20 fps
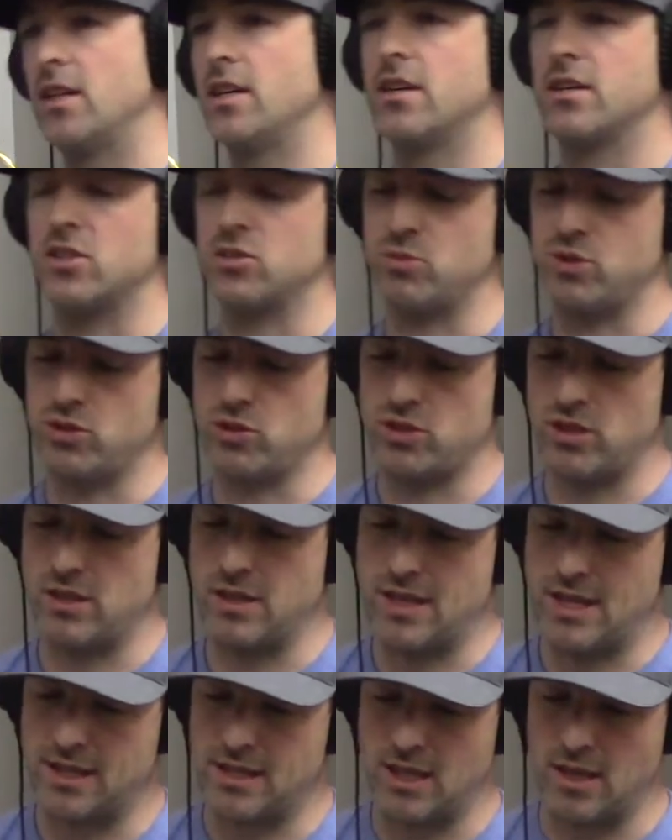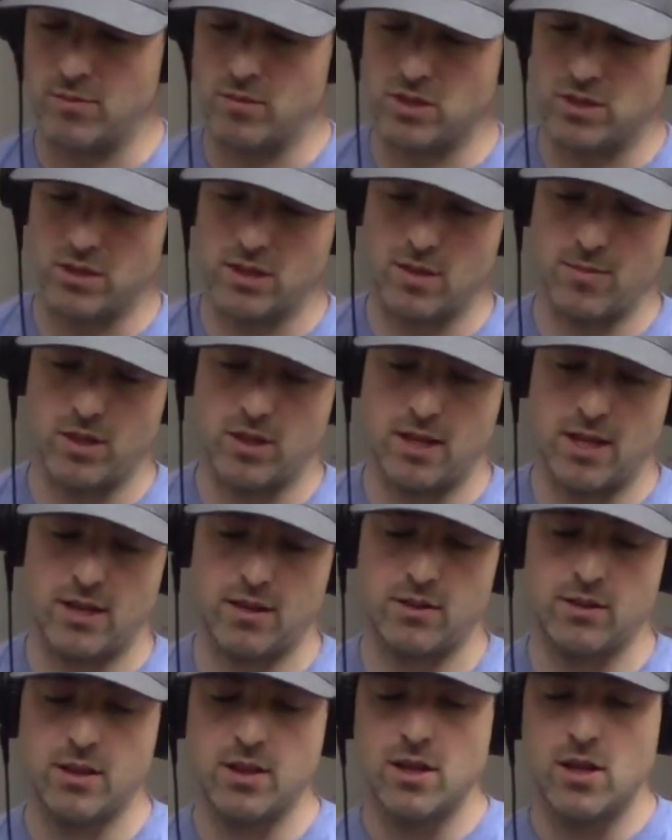because we usually had night games in the
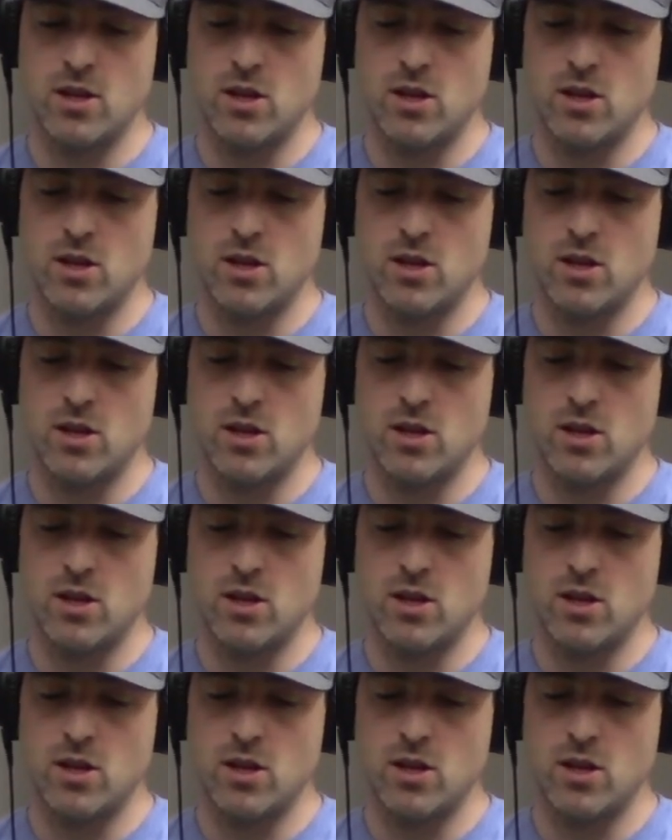MLL.